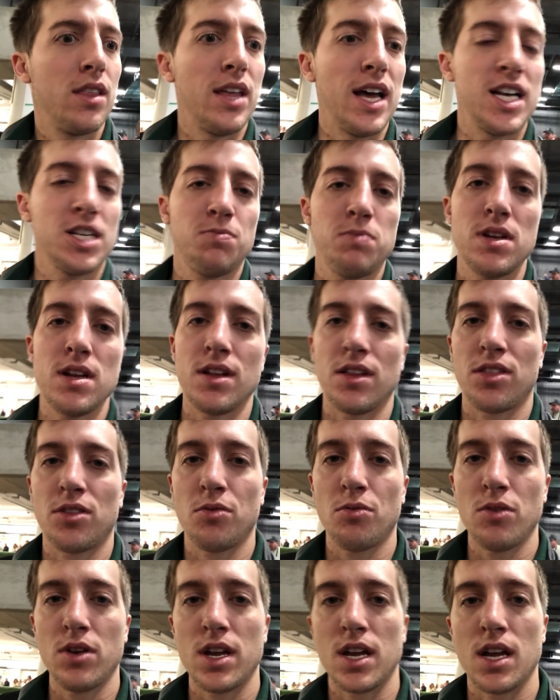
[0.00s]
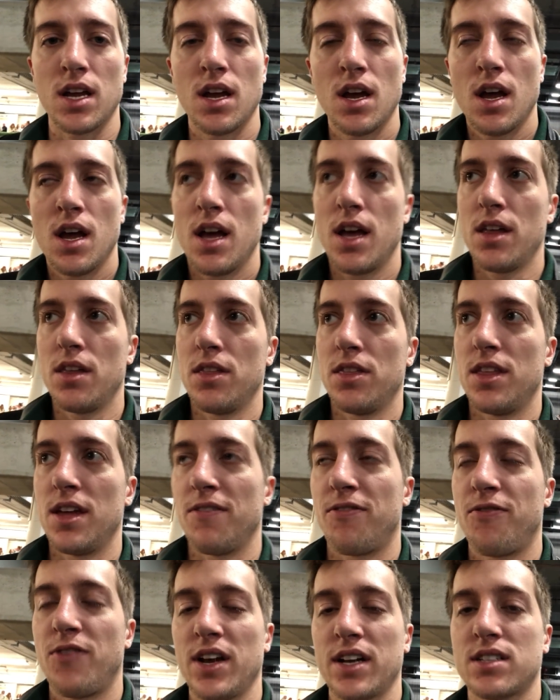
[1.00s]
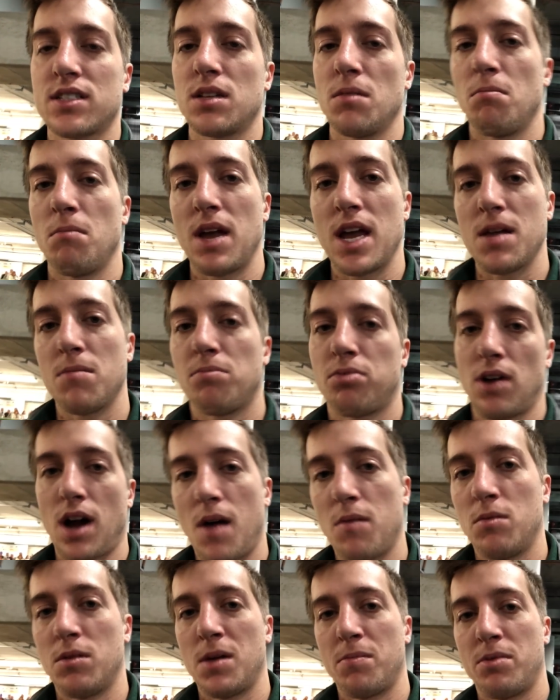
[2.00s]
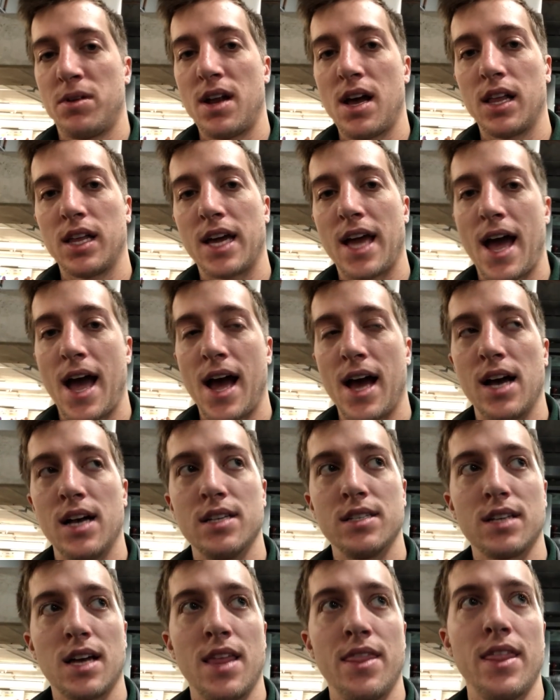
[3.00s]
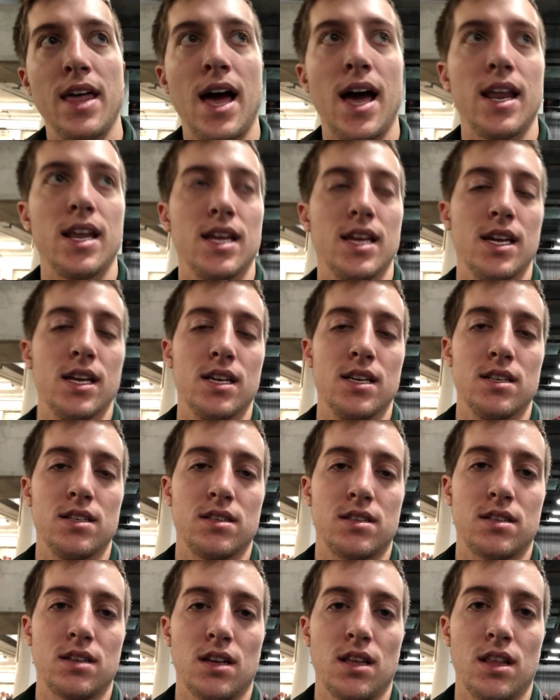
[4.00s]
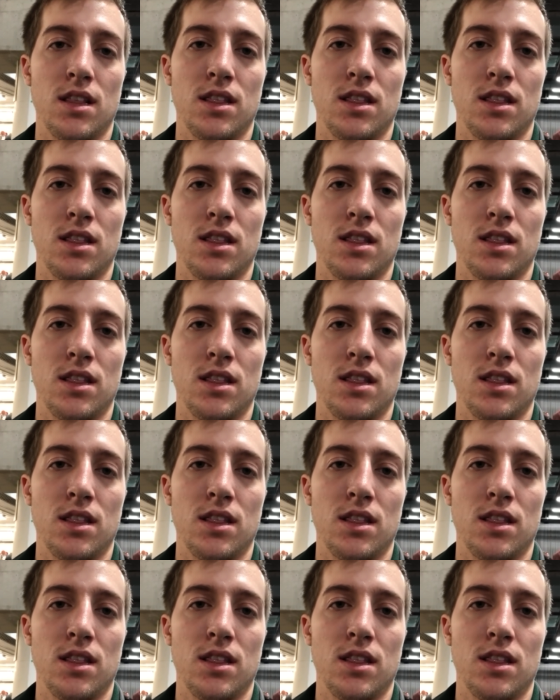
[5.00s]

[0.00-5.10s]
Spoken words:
SBE3, they fixed the main problem that Benelli has, and that is